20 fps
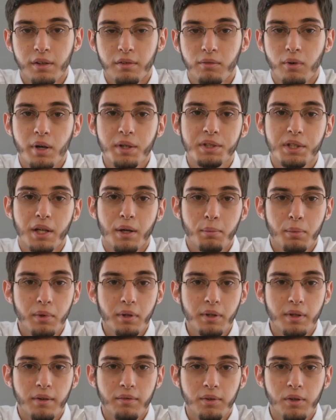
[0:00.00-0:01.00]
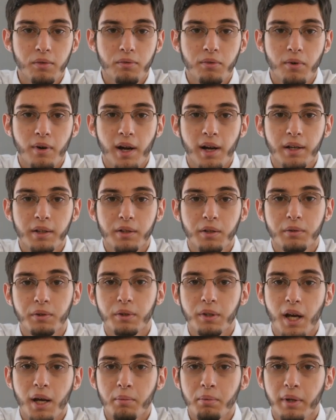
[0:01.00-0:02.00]
For example, if you find you do
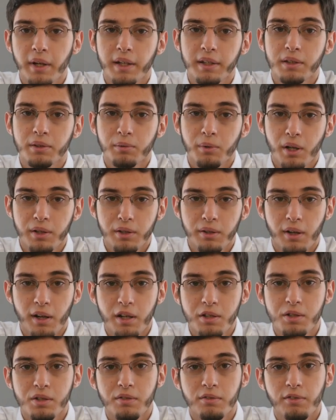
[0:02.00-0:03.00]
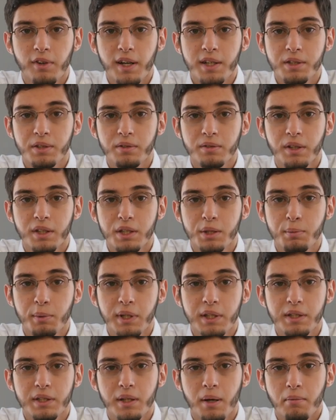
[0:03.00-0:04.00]
not plan to run your engine faster than
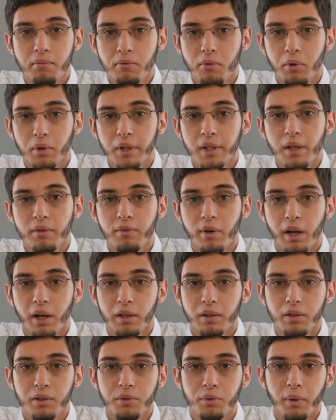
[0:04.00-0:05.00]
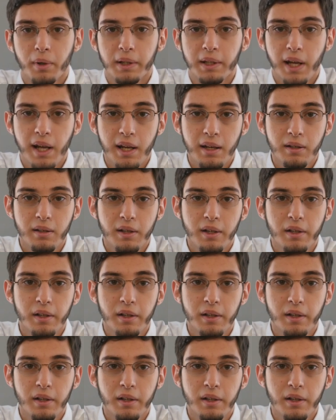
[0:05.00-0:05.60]
speed step 40 of 128,